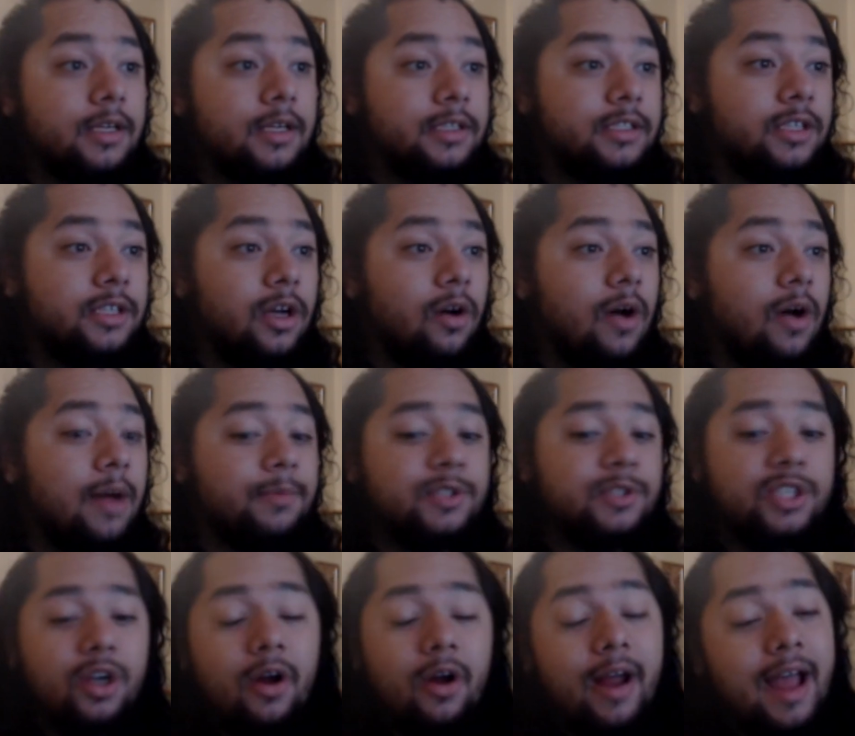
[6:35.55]
So I'm
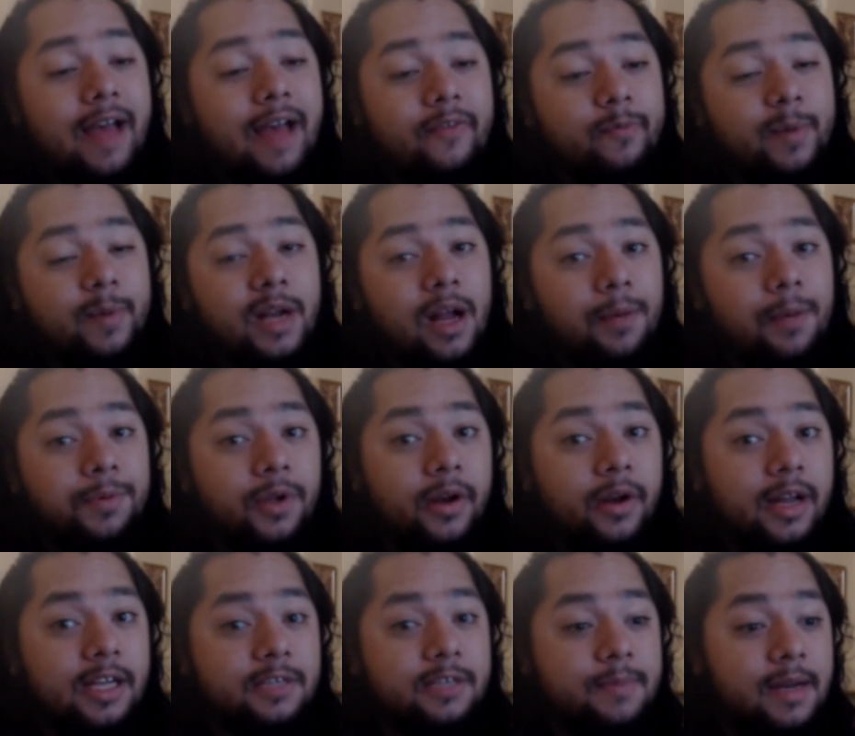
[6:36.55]
sorry I haven't been
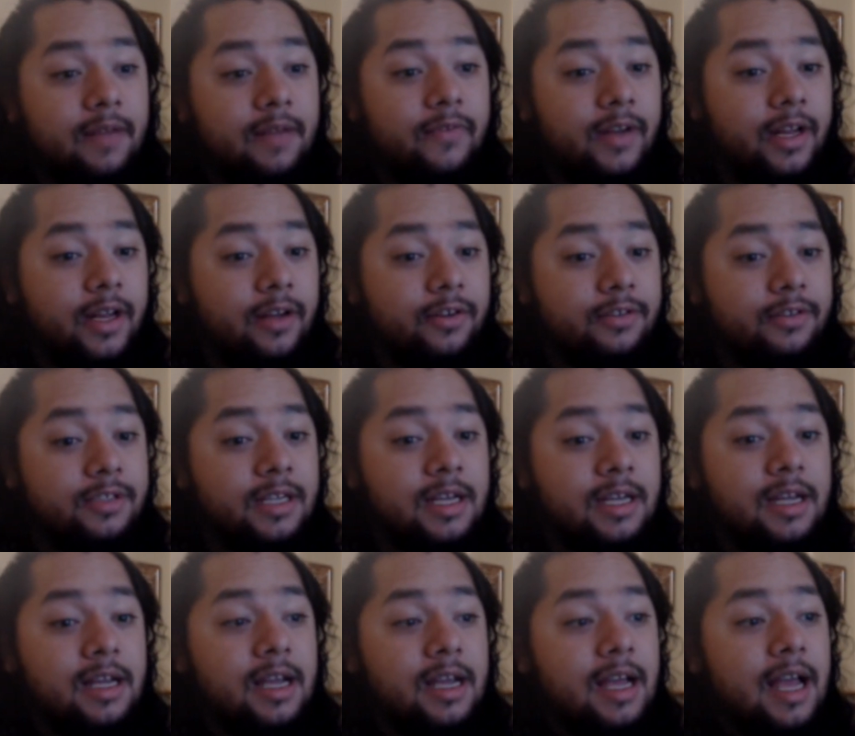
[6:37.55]
uploading as many videos
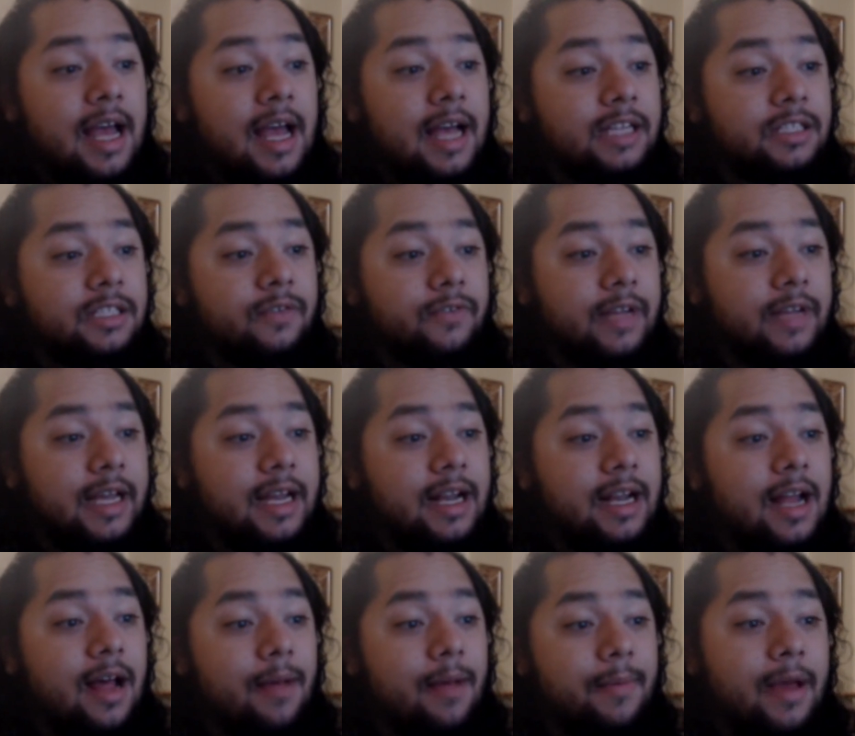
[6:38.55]
as of
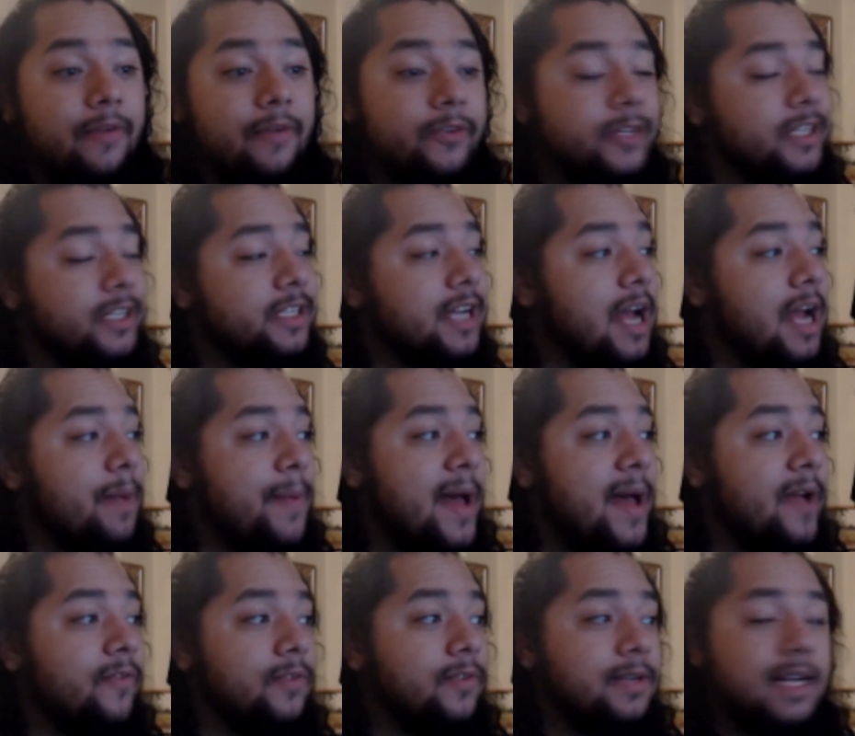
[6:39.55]
late. Um, ever since I got
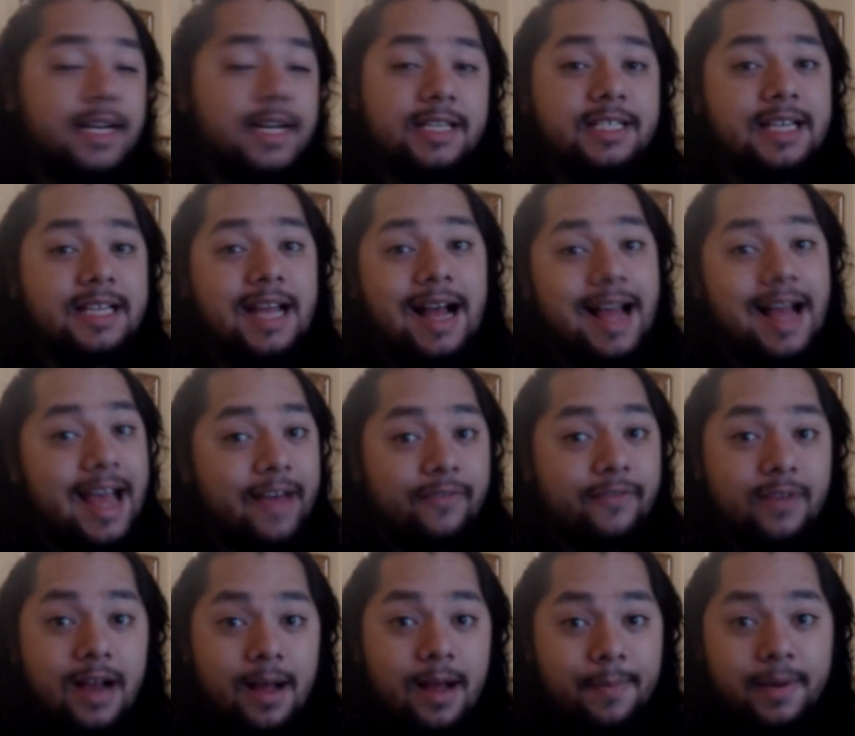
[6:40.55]
back from Tennessee, I have
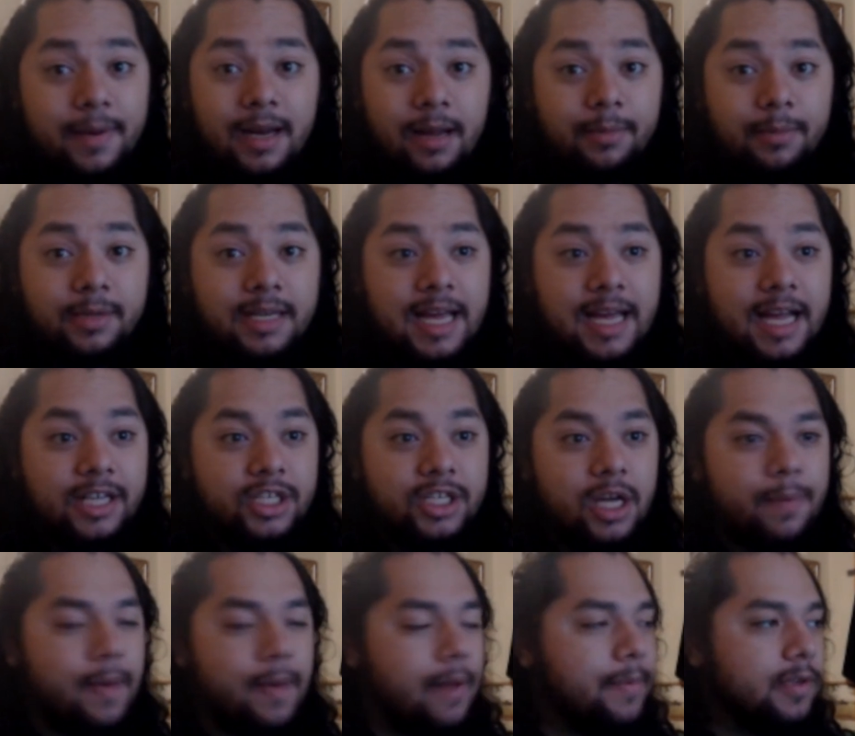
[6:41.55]
not been able to catch
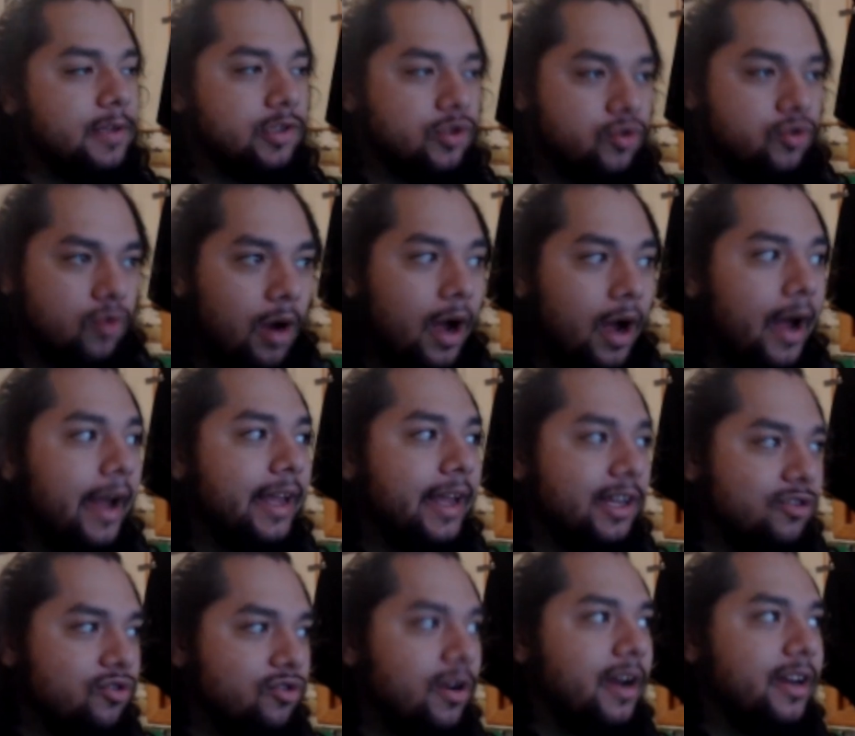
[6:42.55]
up. I've been trying
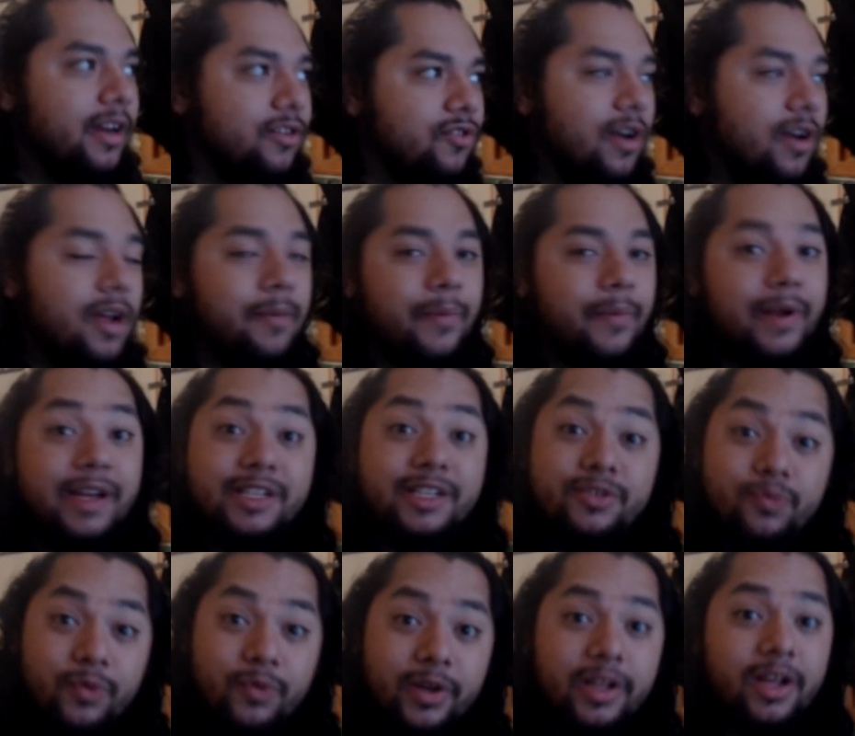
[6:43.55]
and trying and trying, but
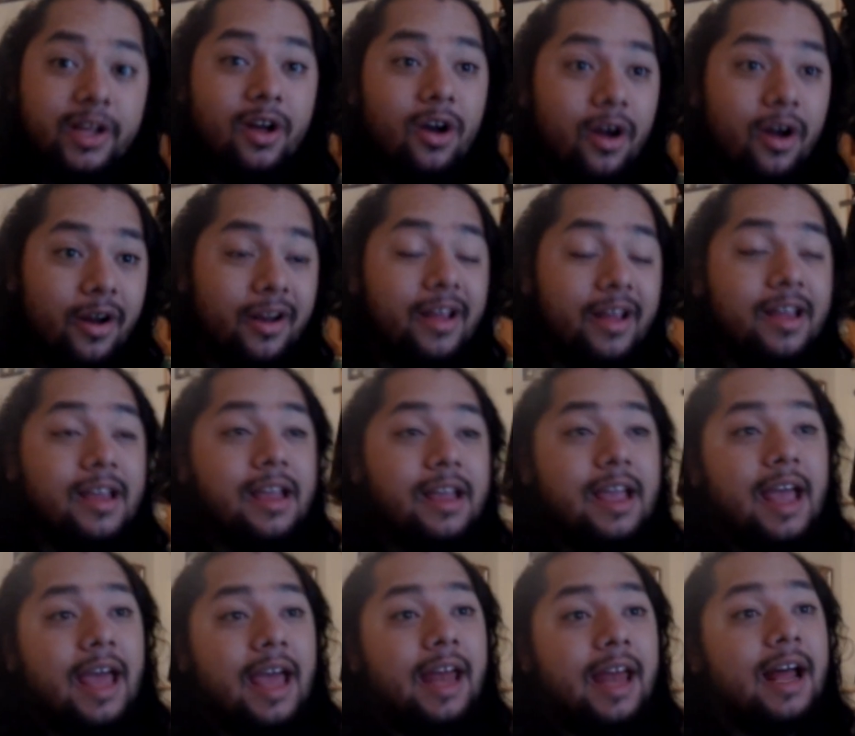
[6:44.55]
it's really hard.
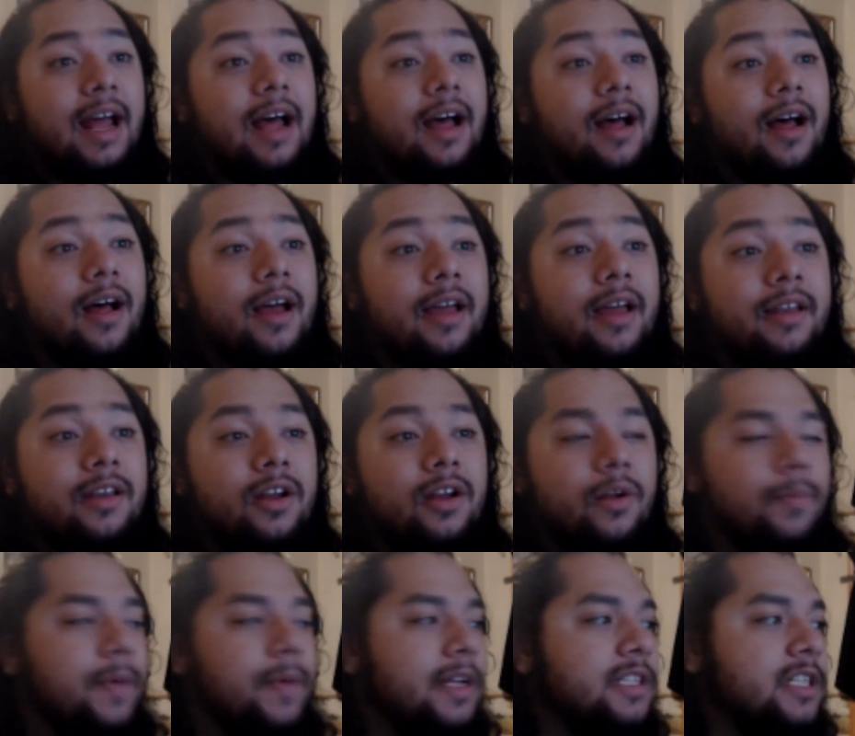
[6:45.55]
And uh, and you
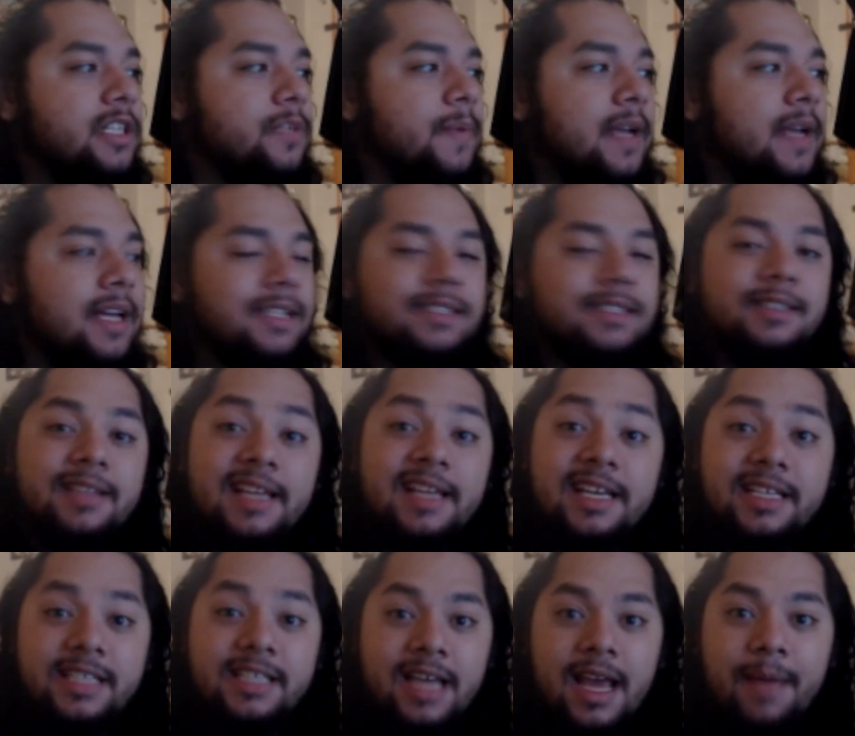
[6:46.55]
know, it's just because
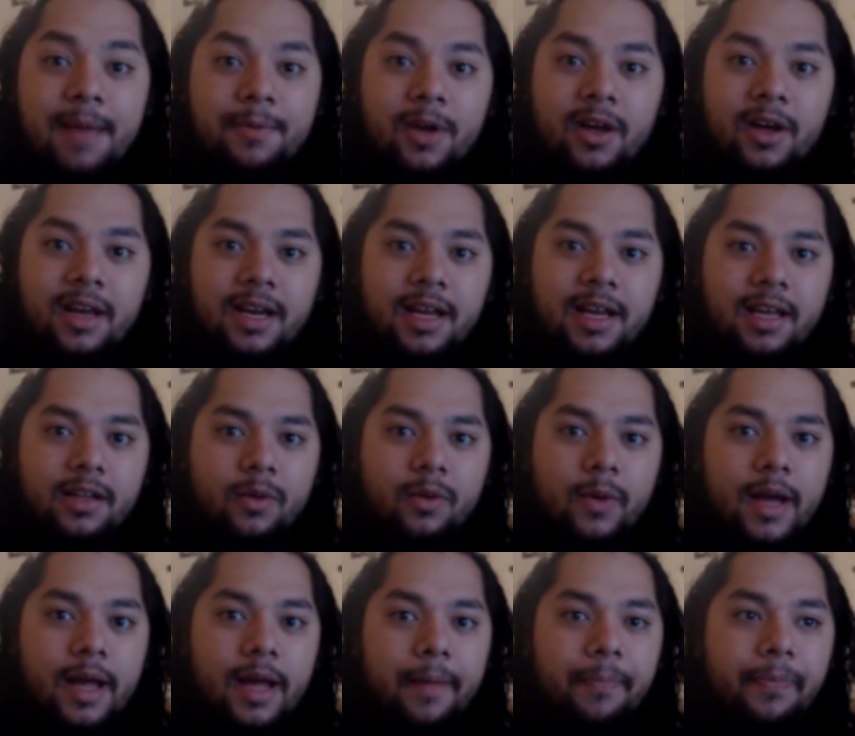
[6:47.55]
things kept on getting in the
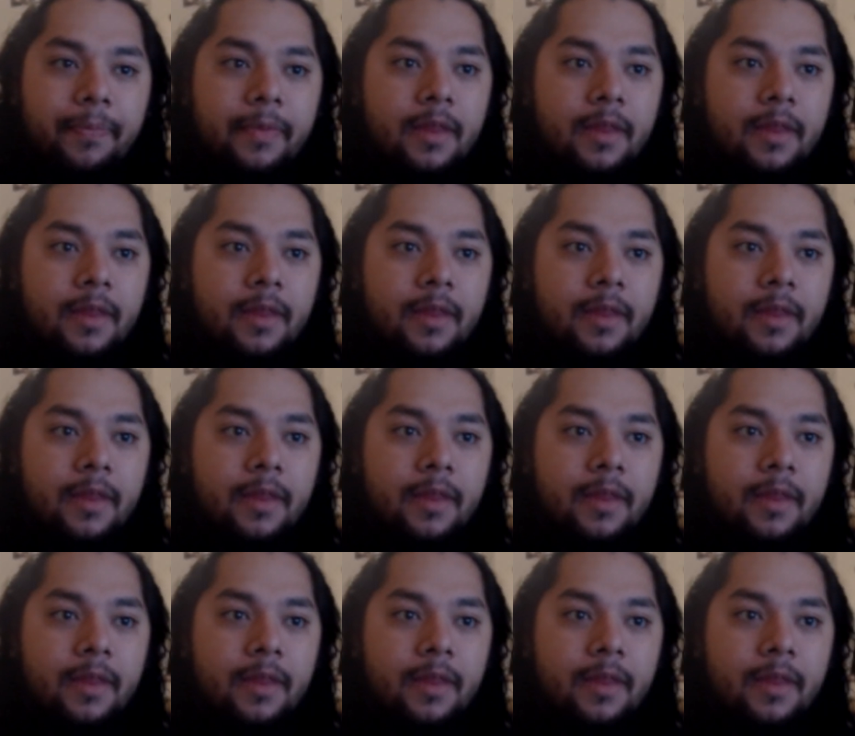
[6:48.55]
way.